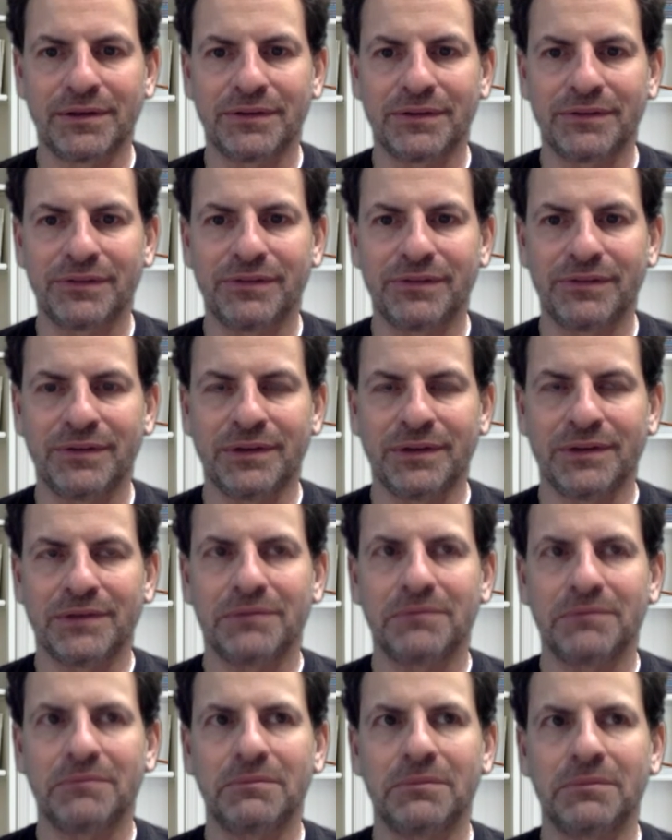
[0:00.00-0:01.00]
To
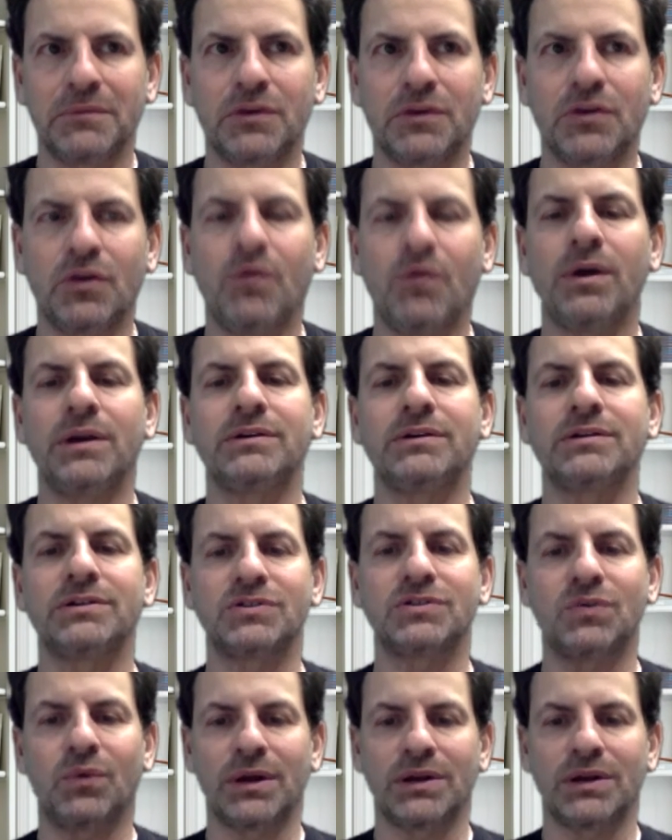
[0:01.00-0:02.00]
go into
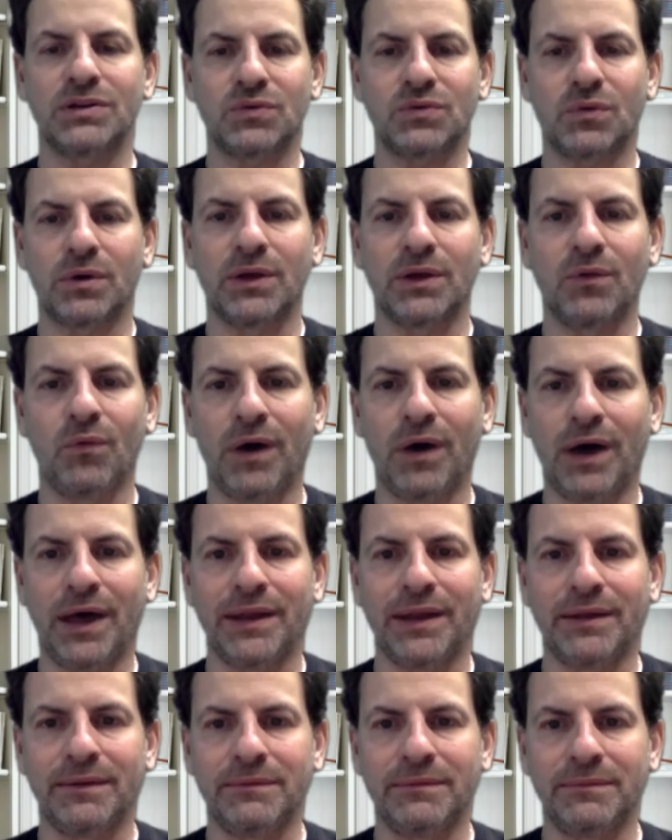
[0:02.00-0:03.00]

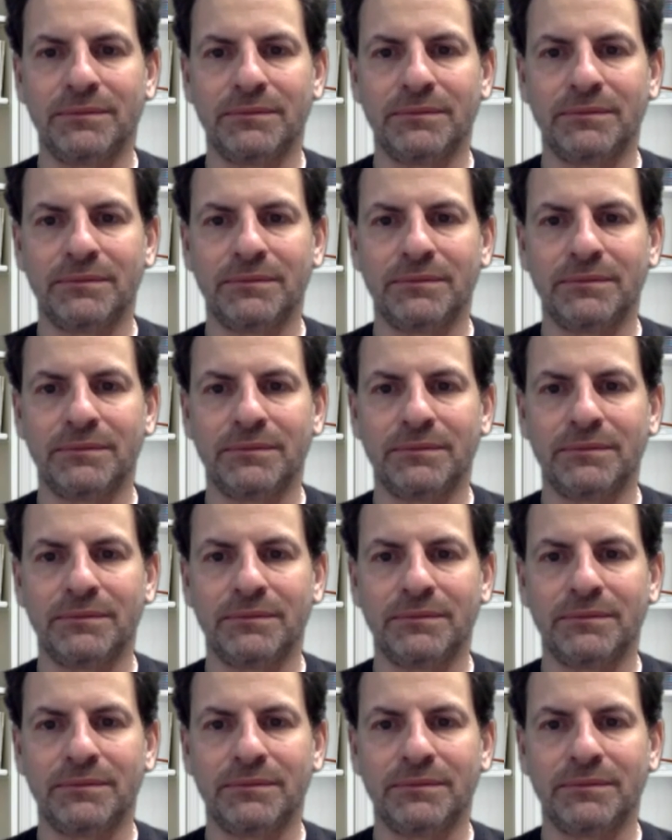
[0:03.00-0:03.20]
2021